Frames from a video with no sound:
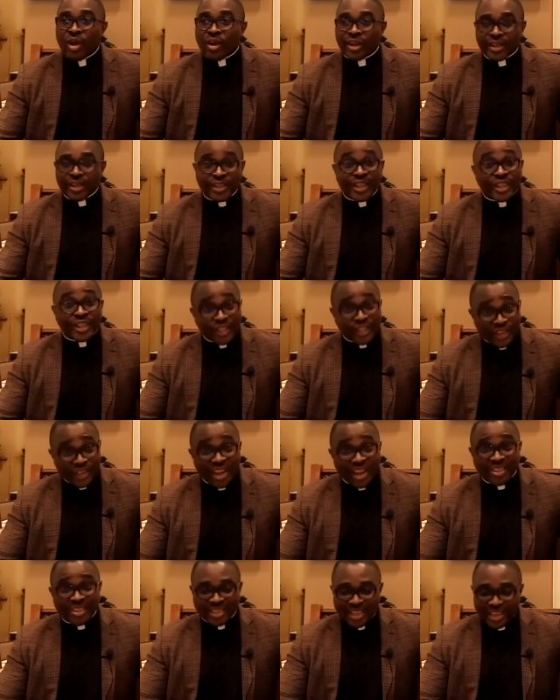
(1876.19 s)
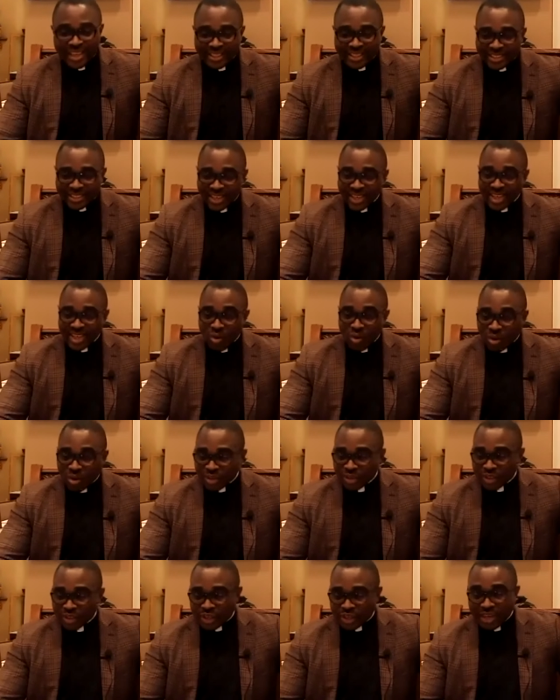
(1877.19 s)
in transit. He was
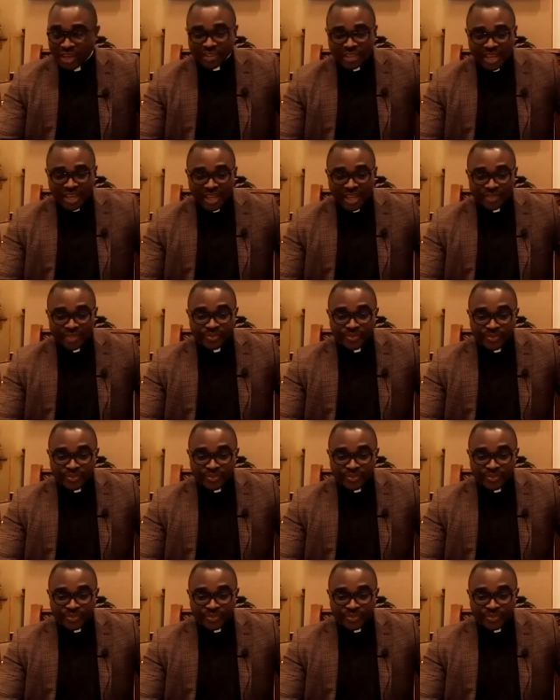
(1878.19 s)
in transit.